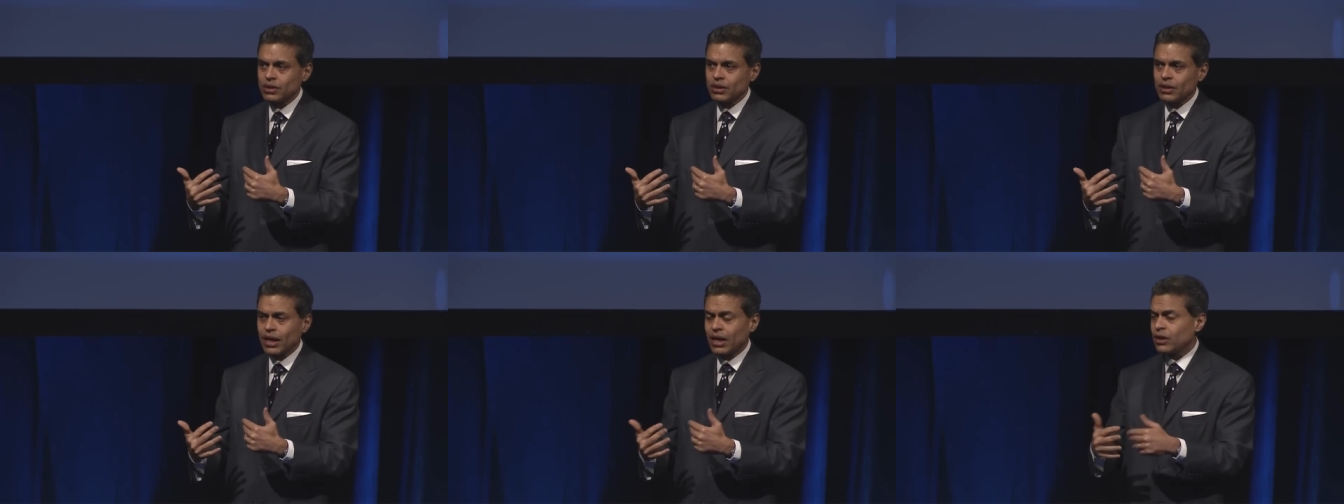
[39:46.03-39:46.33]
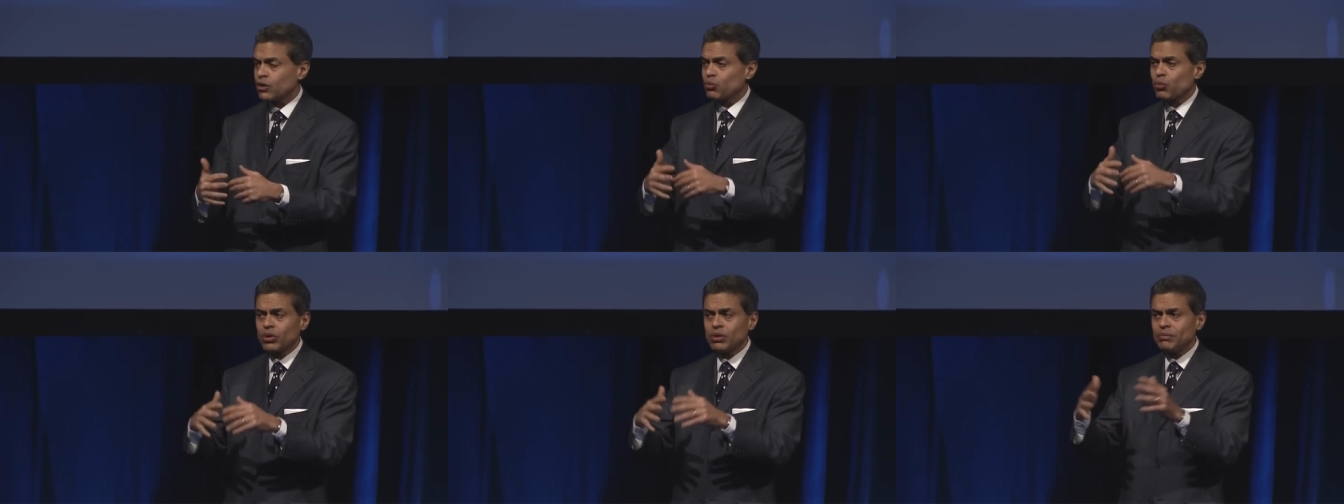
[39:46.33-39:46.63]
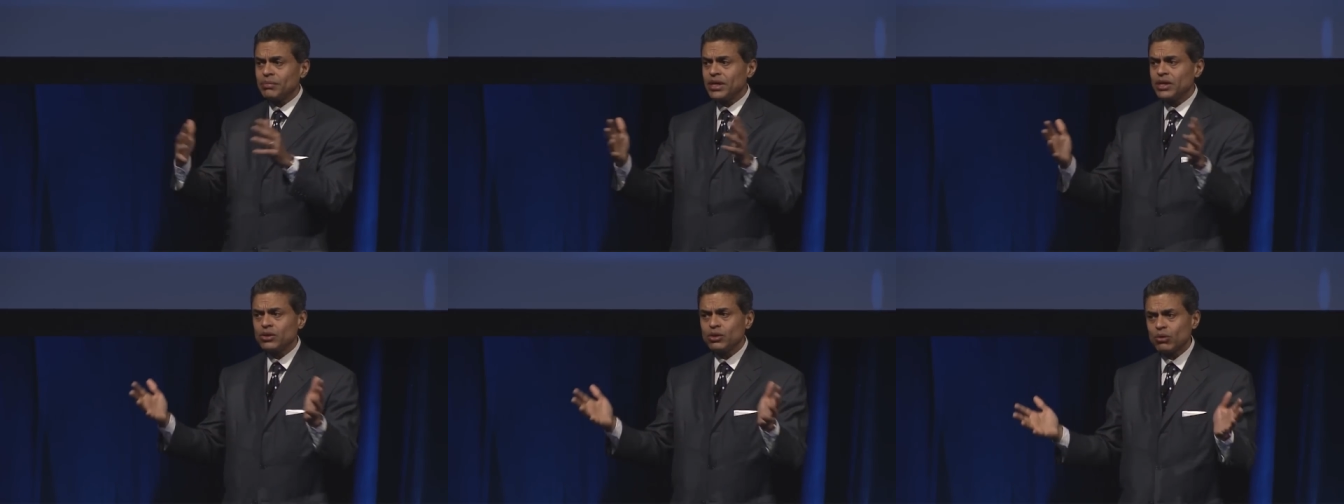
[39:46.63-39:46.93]
And it will
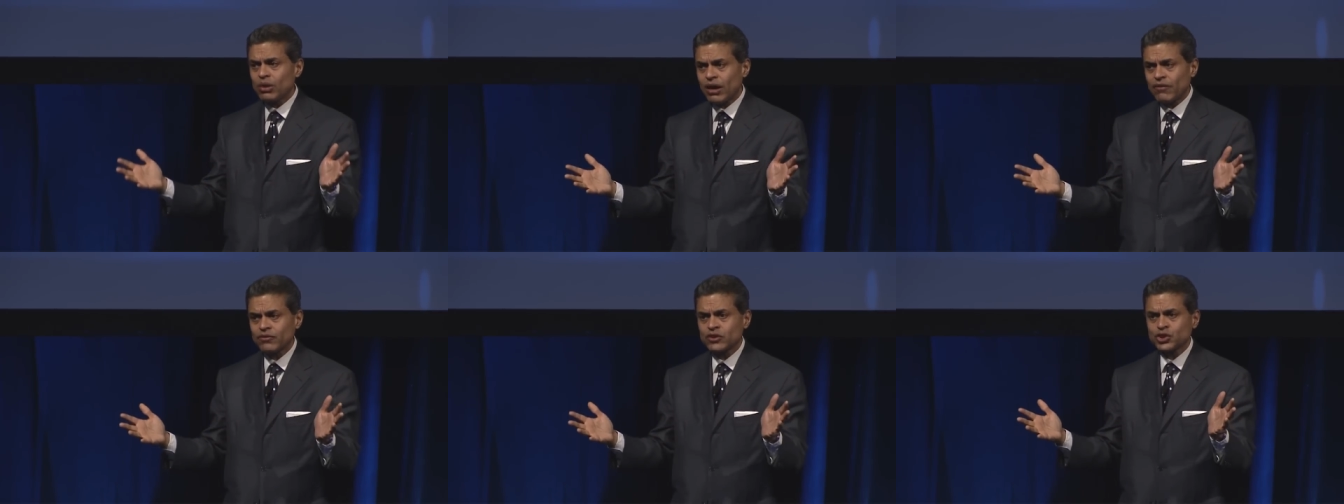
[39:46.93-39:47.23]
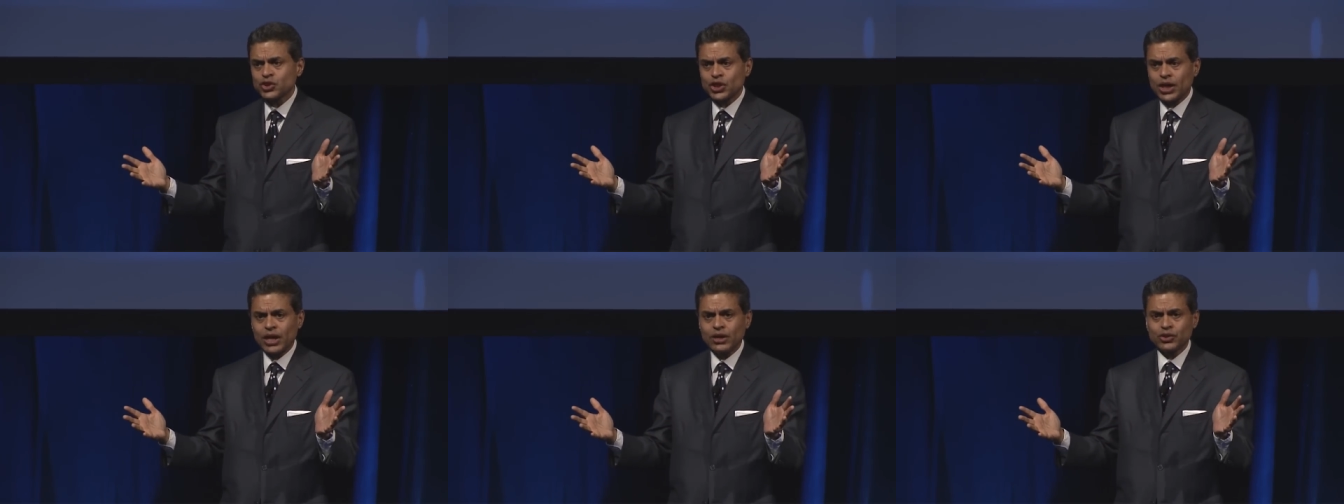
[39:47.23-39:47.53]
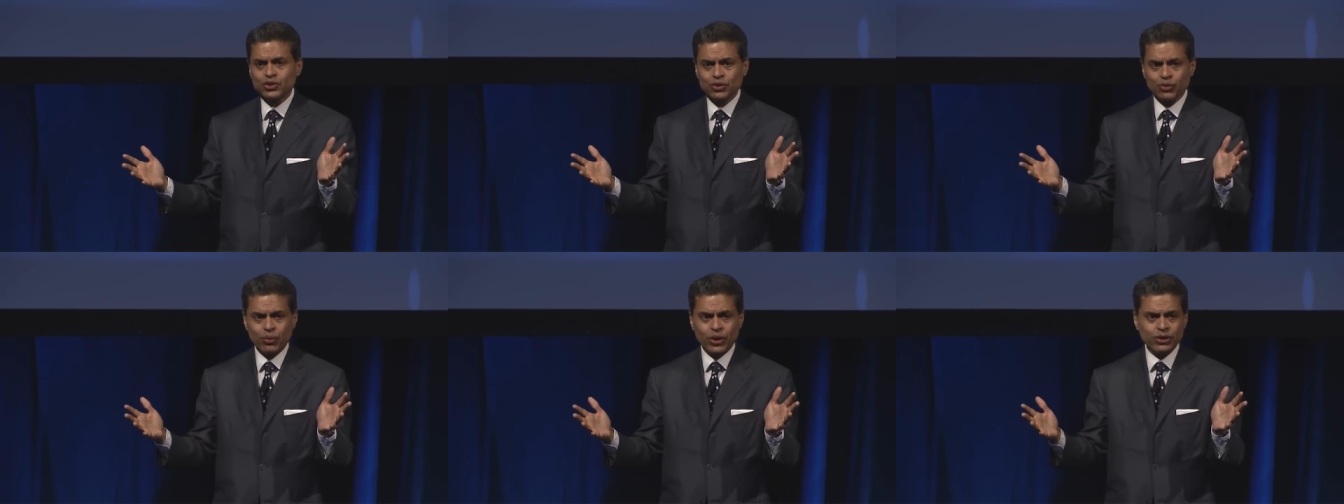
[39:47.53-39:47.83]
mean you'll have to
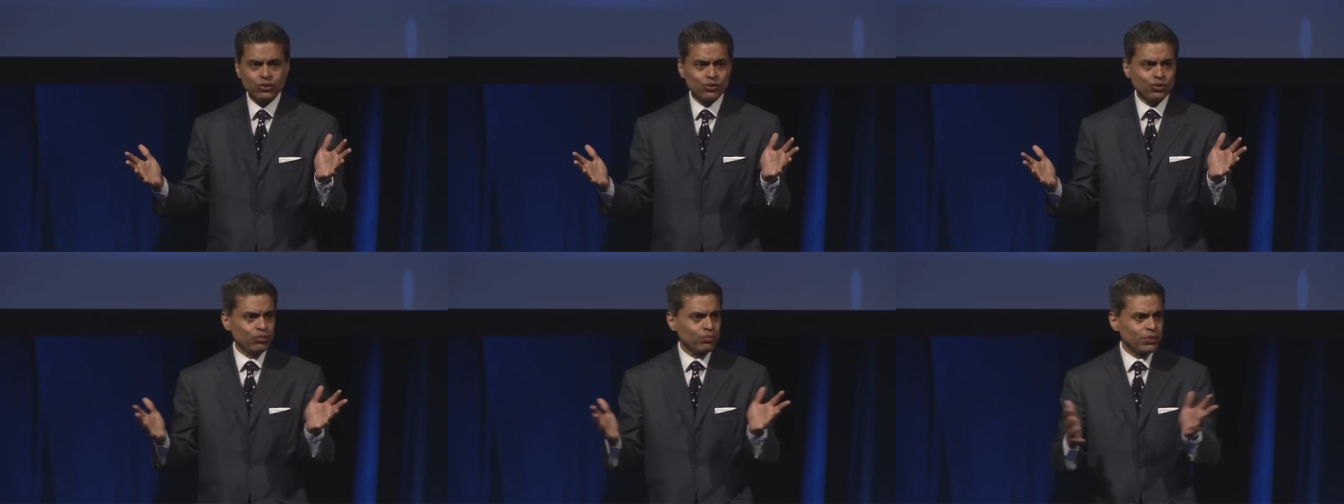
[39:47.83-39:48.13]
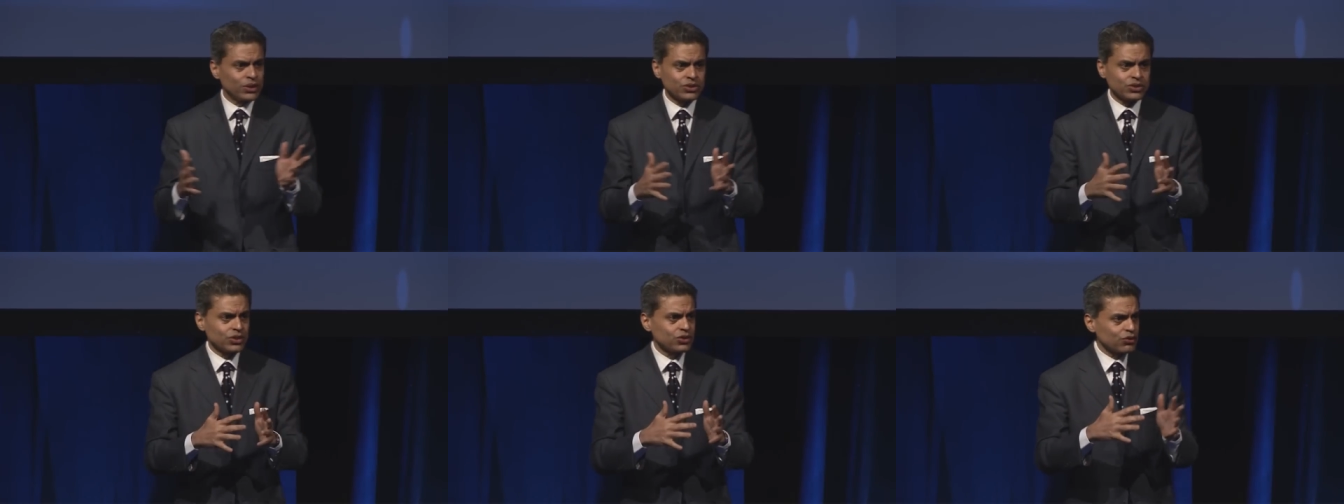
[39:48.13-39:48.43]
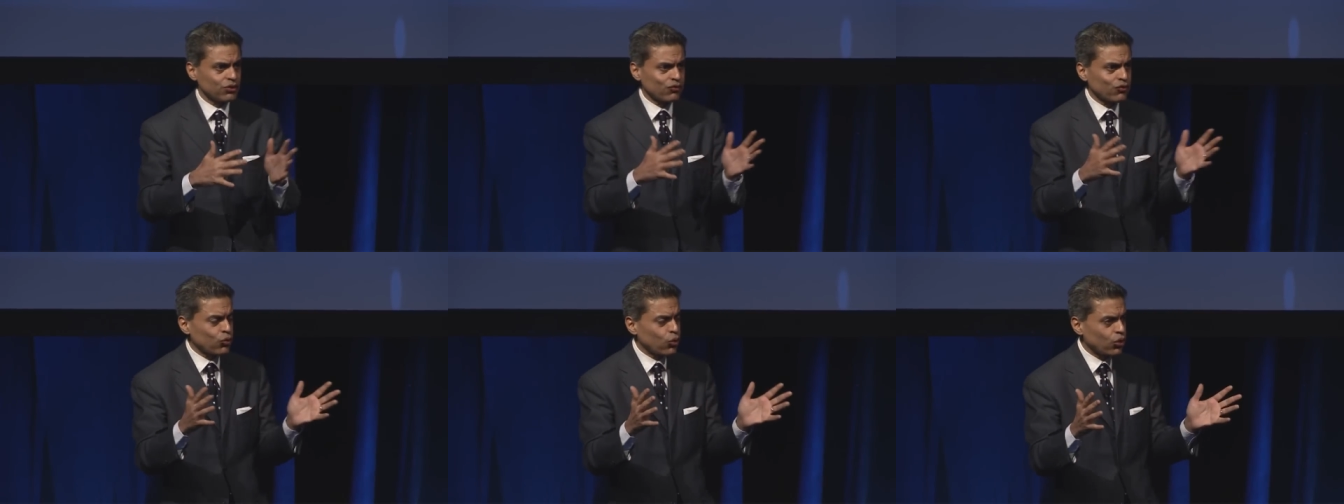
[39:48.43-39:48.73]
change the way you do business,
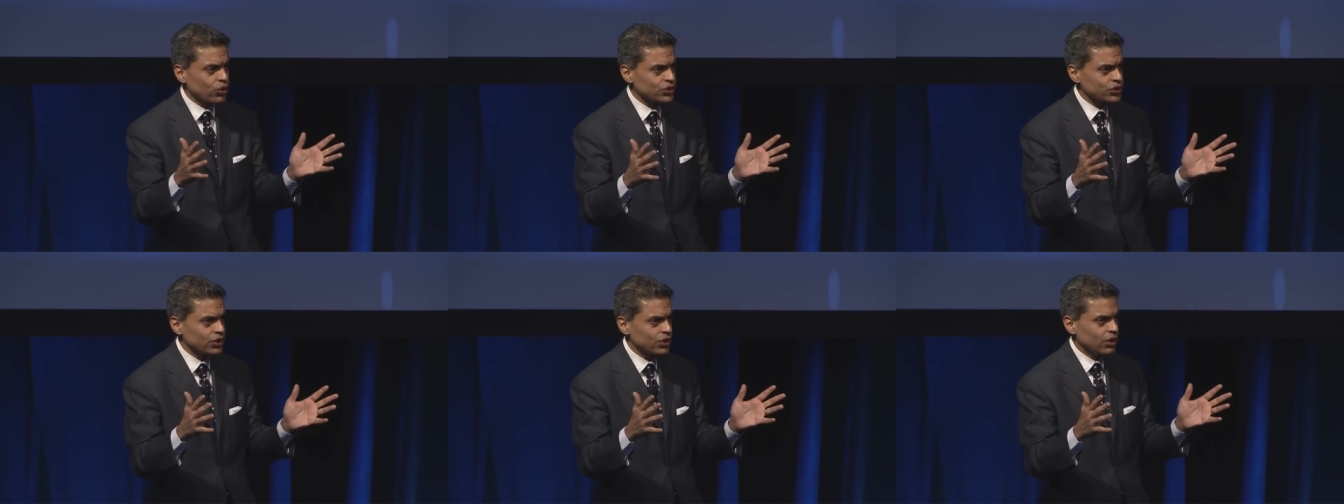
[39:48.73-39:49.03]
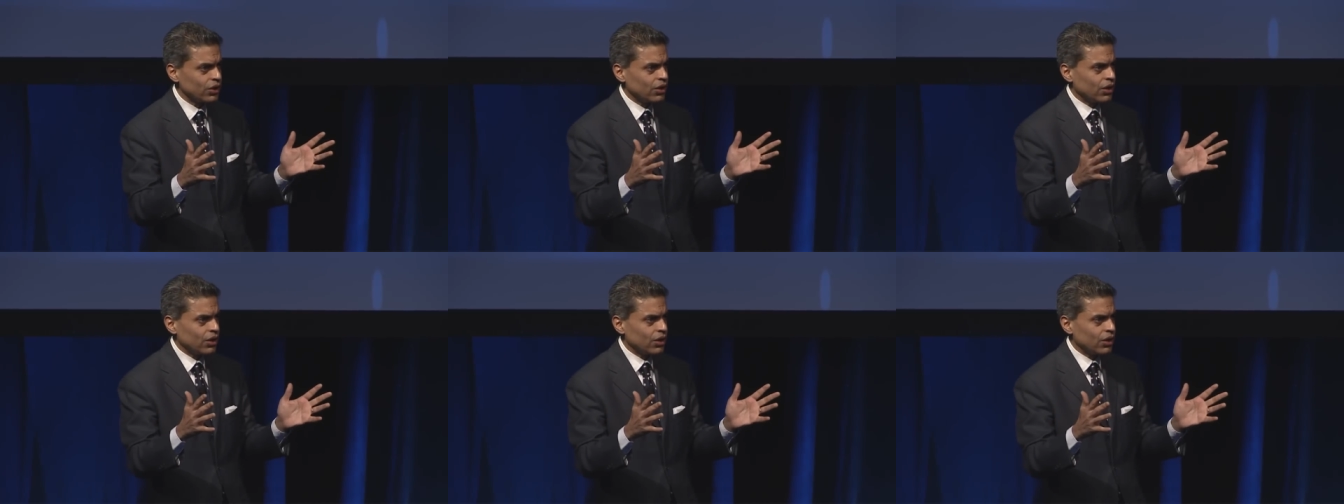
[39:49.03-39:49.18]
of course,